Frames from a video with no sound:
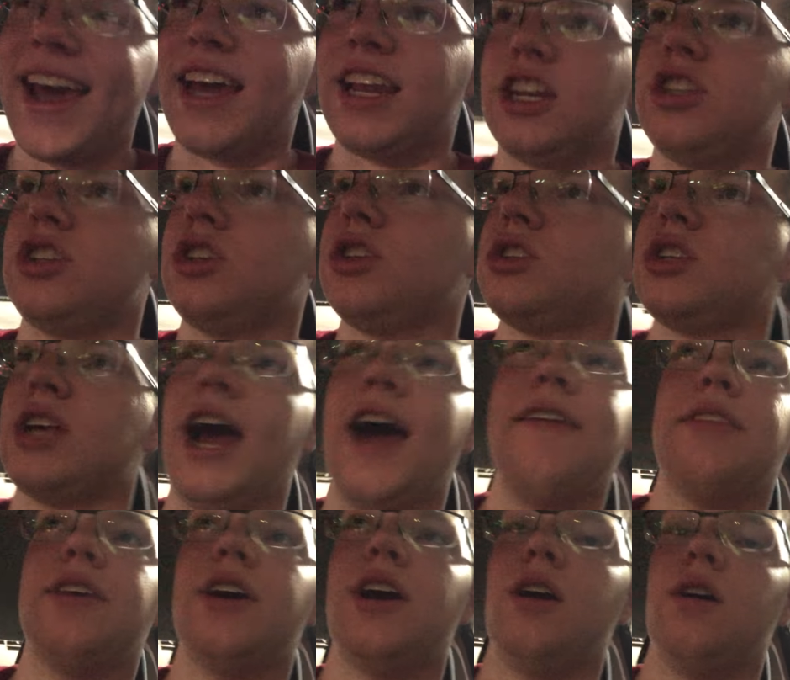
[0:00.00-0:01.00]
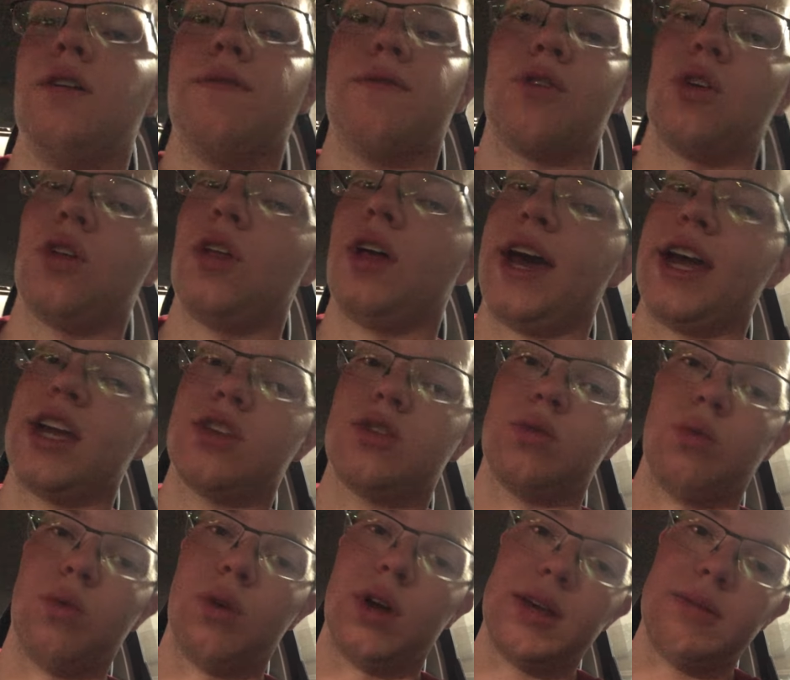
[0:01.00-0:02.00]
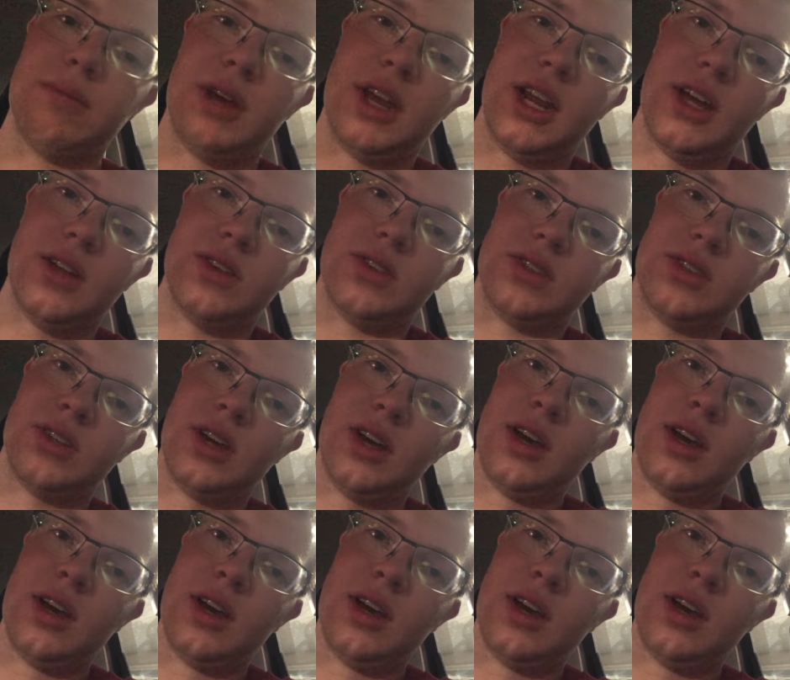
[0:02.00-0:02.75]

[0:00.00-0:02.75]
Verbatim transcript: and it just sat there for like 20 minutes